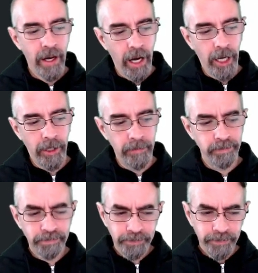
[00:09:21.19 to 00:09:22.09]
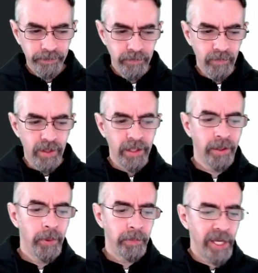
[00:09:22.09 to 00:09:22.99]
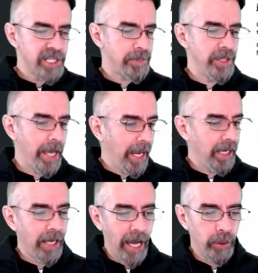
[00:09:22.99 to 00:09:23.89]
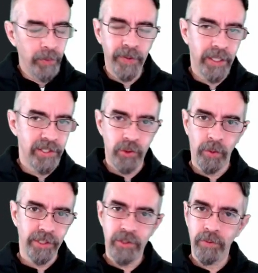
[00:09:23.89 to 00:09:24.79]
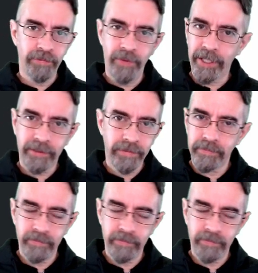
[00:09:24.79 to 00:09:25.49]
PHP 8, I don't think is going to affect